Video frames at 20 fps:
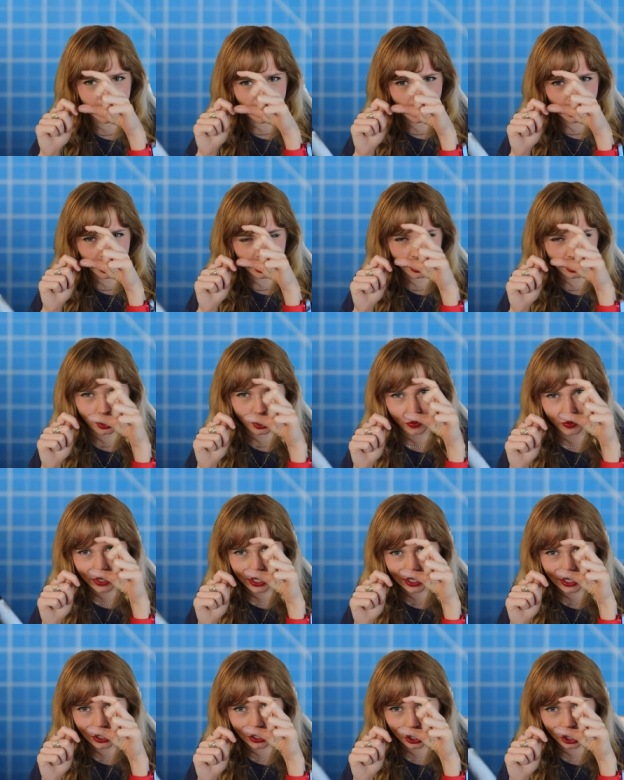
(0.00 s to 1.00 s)
So if this
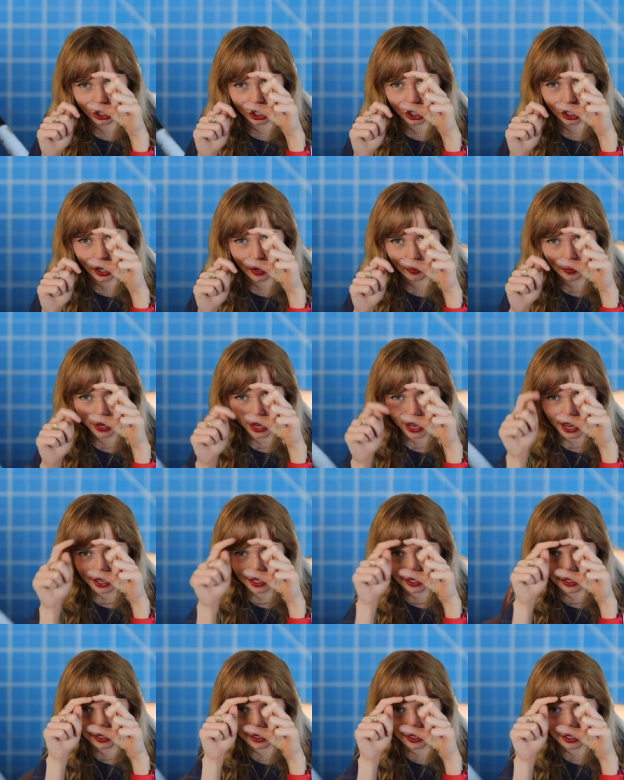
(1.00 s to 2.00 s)
is your jump pack
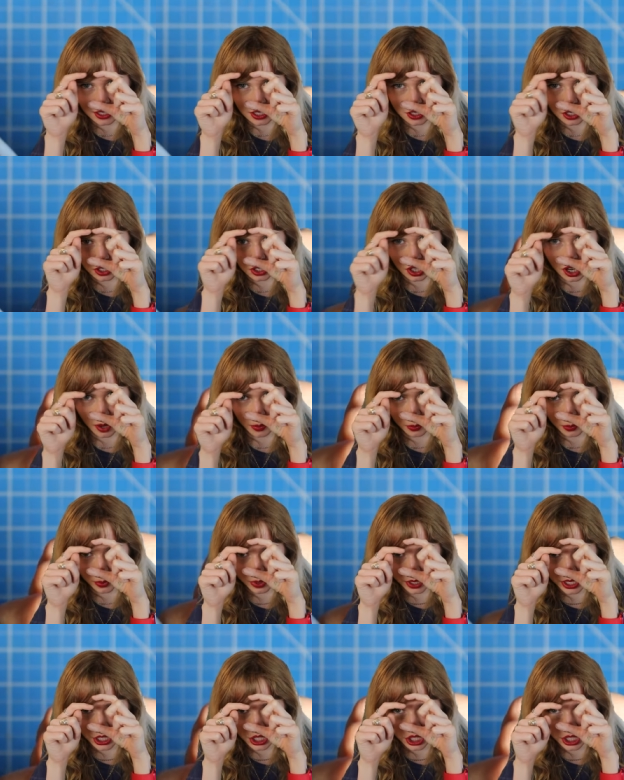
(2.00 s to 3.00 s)
and this is the top
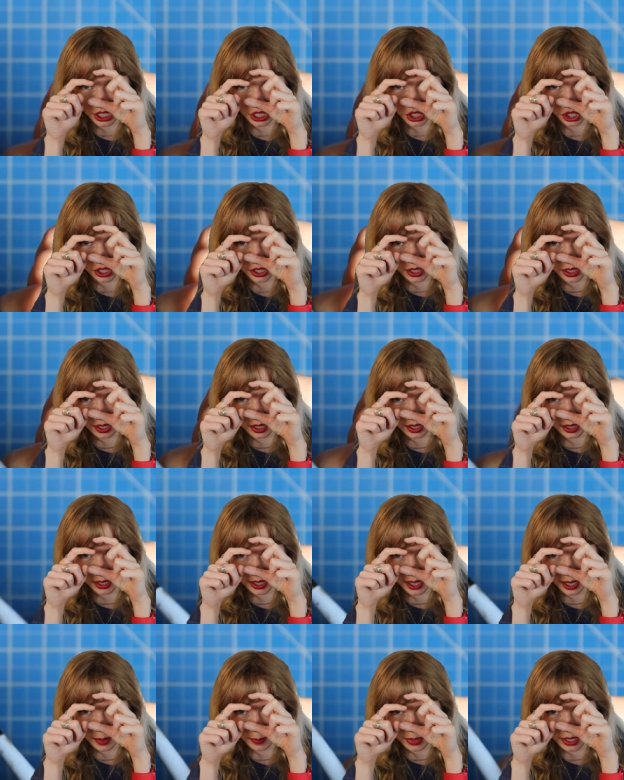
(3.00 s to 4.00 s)
ridge, it's just going to
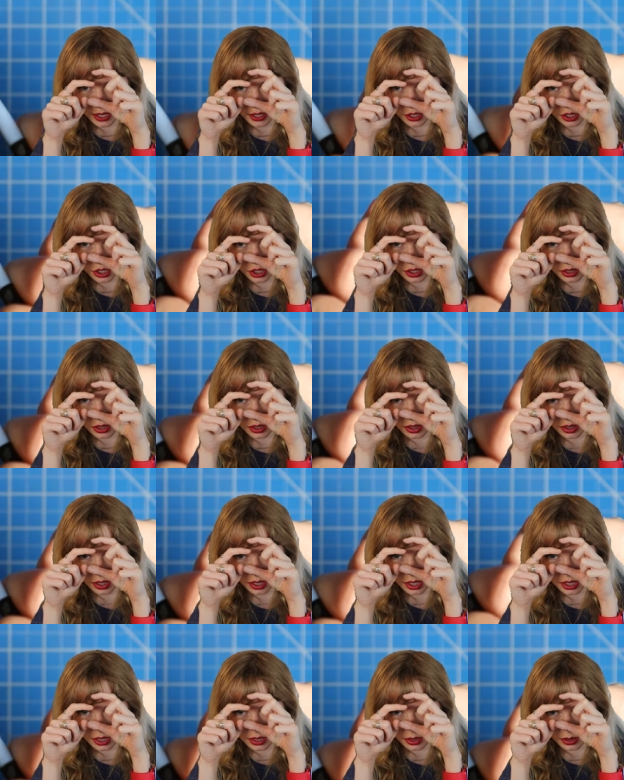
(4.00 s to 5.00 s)
kind of be
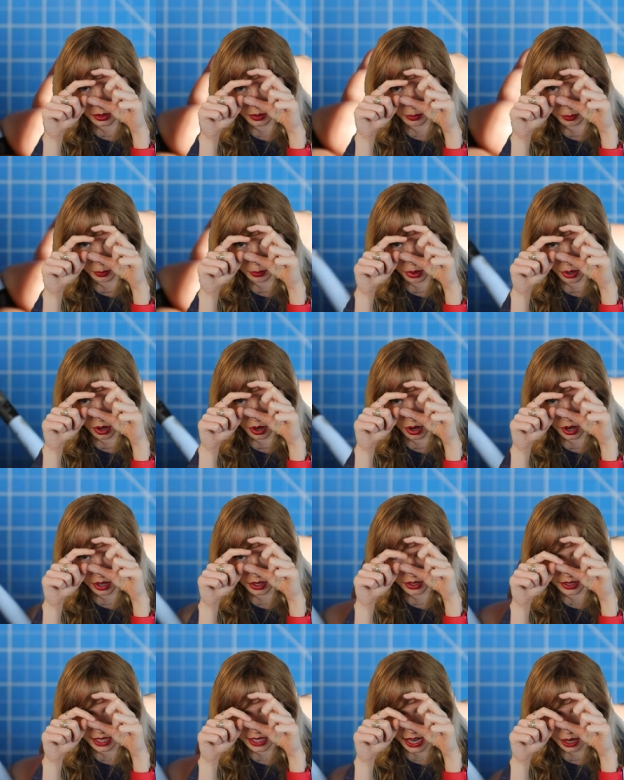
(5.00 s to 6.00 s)
this far
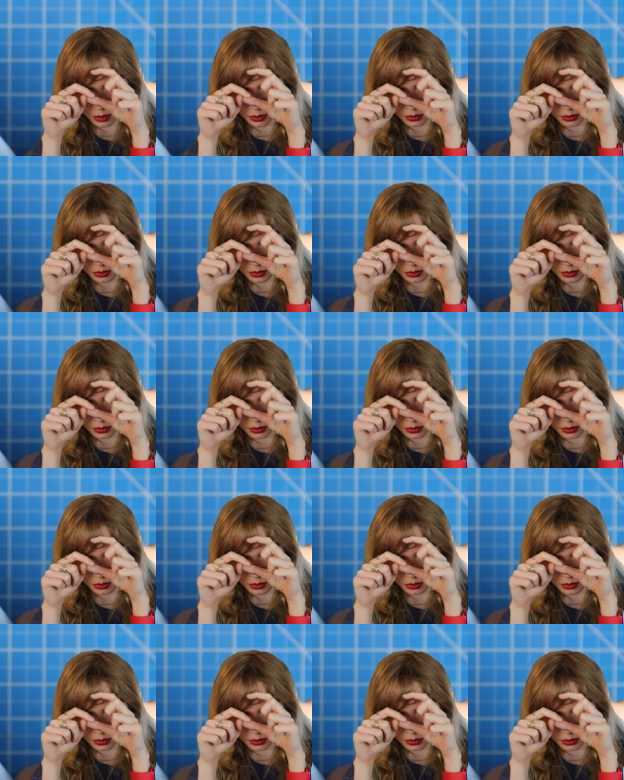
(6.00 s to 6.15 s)
down